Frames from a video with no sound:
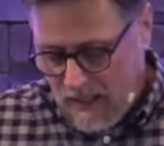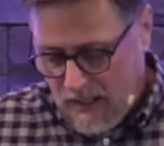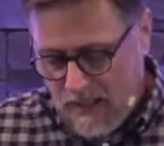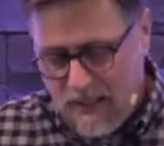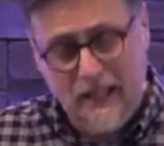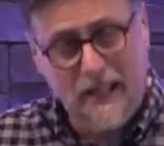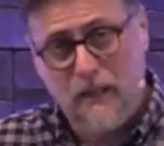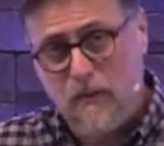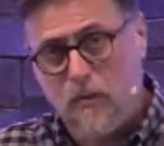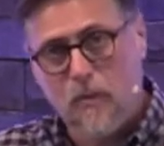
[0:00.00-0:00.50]

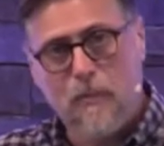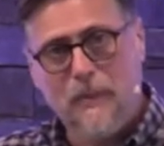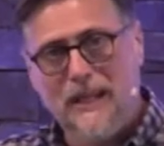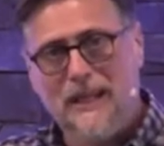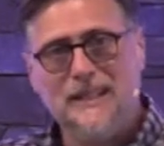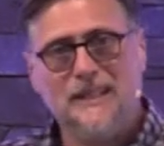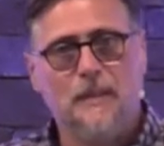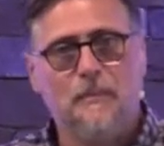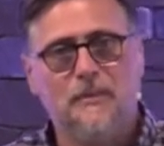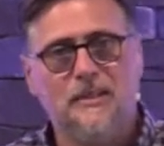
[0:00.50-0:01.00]
Then he
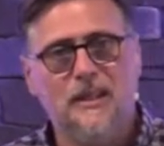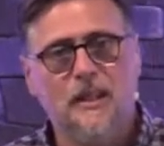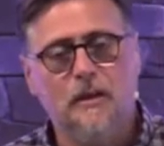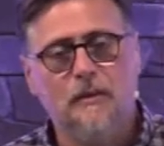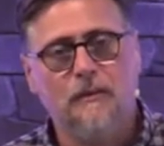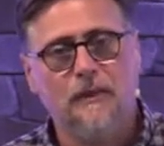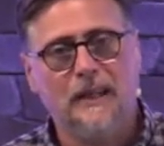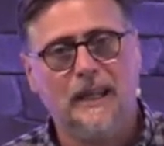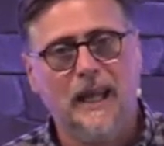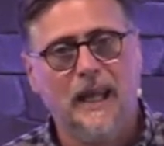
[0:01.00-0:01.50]
repeats
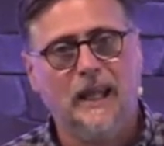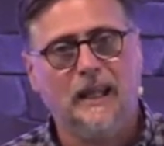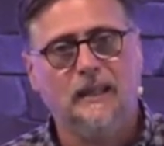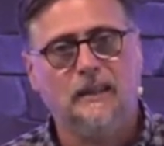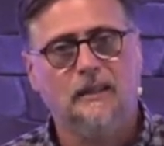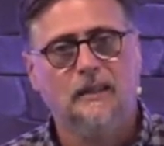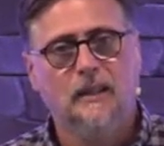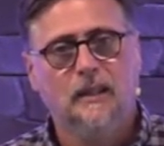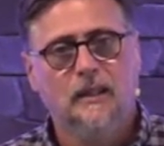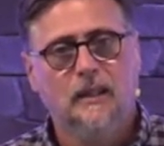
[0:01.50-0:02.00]
himself again.
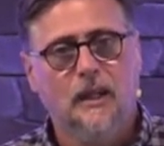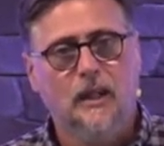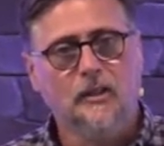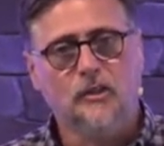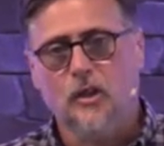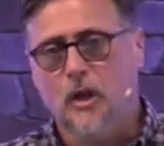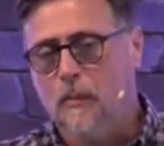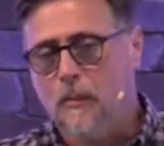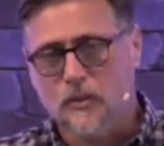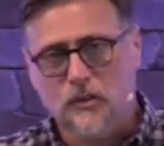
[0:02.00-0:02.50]

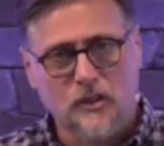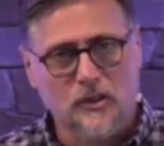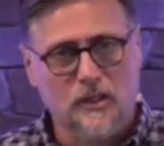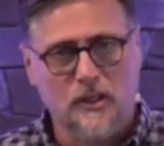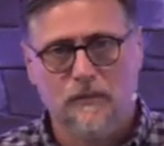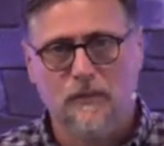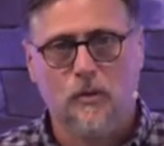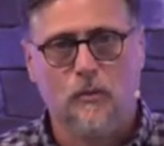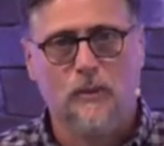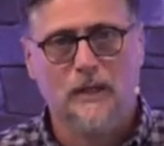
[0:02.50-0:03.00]
It's almost as
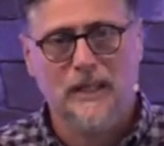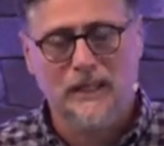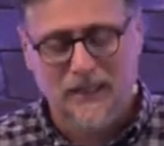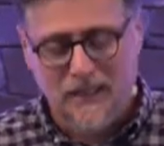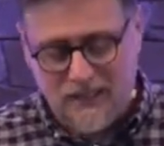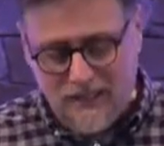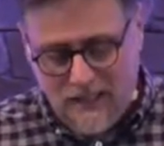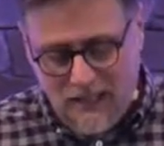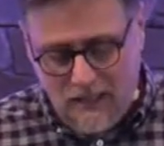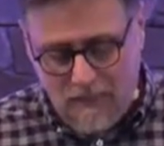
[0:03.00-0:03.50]
if you're reading
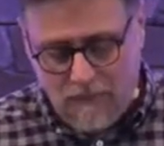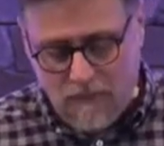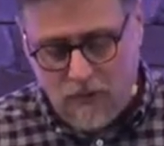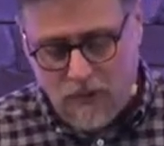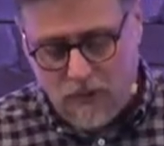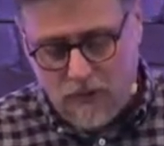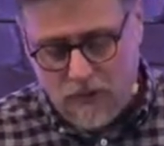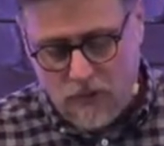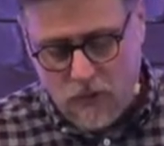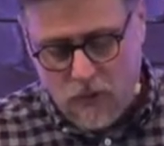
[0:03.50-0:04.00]
the same
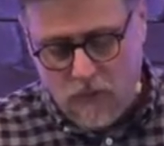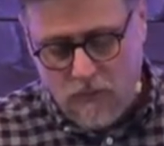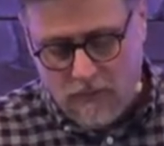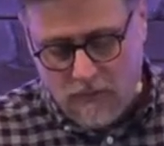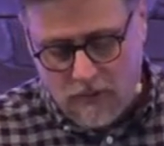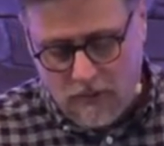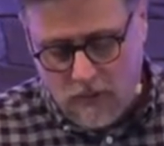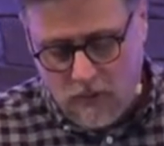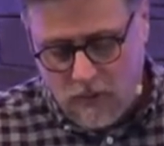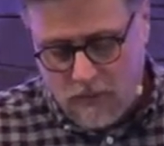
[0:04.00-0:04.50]
verse
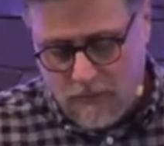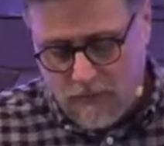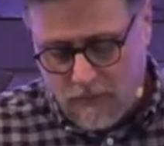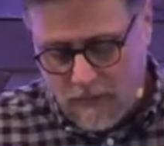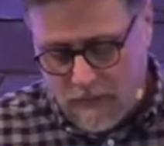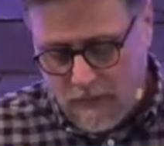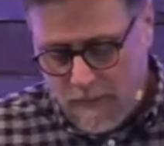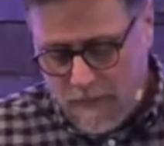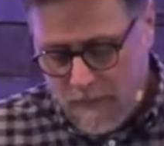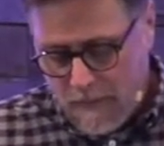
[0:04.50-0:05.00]
over and over.